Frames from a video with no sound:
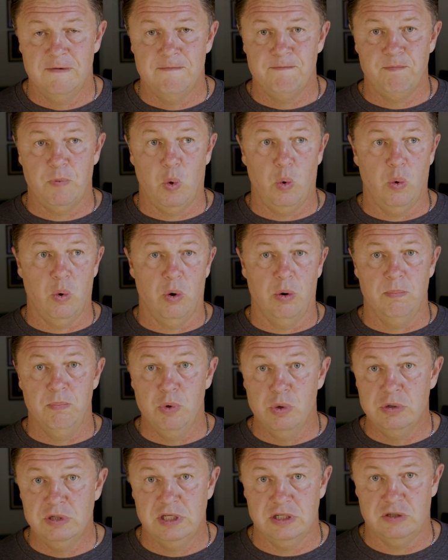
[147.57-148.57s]
or
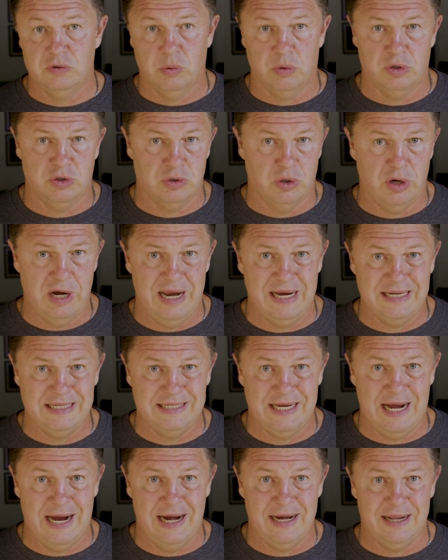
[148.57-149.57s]
mood disorders or
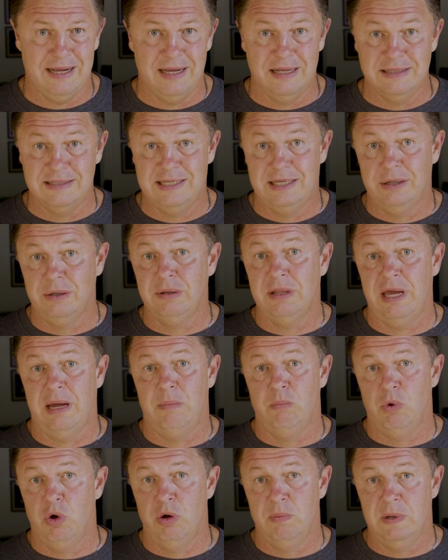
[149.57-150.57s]
anxiety until that
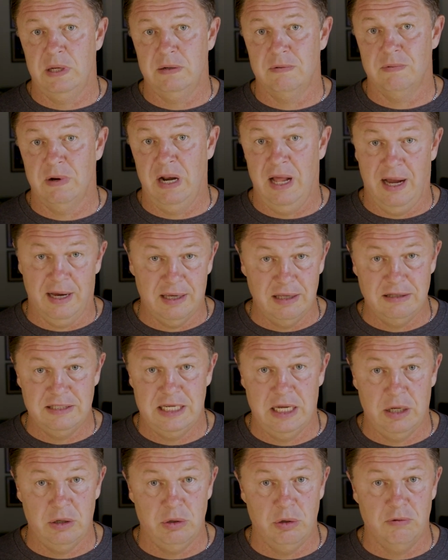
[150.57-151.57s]
moment. And I can
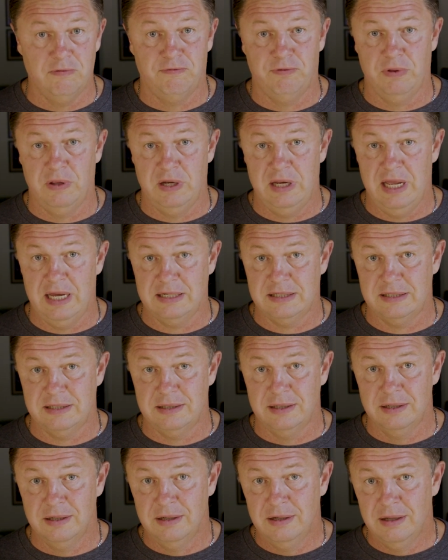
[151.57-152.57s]
tell you, for the next
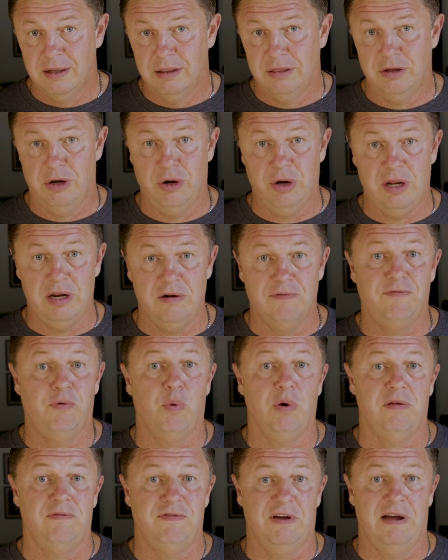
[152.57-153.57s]
30 to
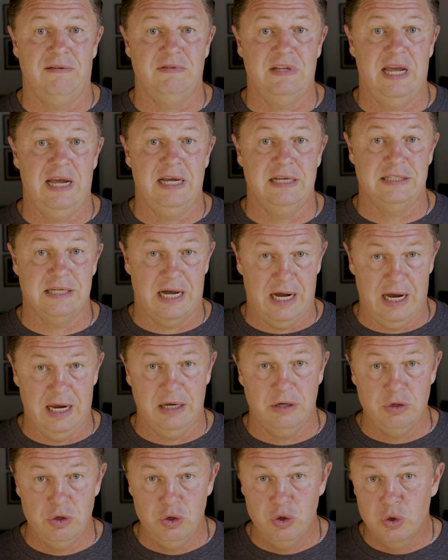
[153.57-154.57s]
45 days, I
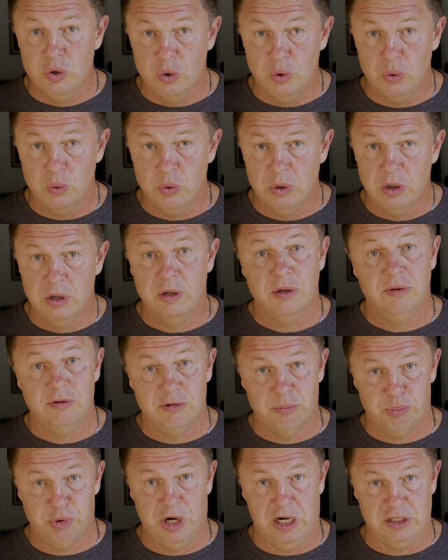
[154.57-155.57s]
knew
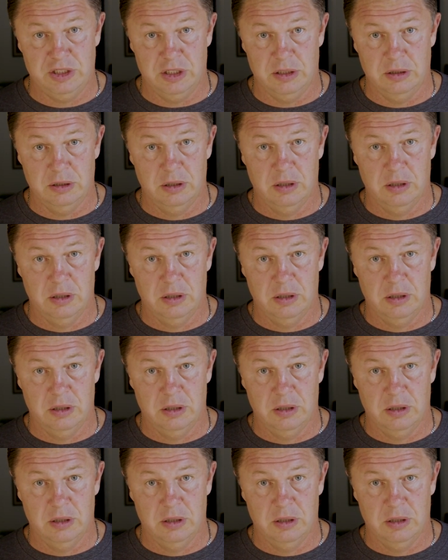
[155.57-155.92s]
depression.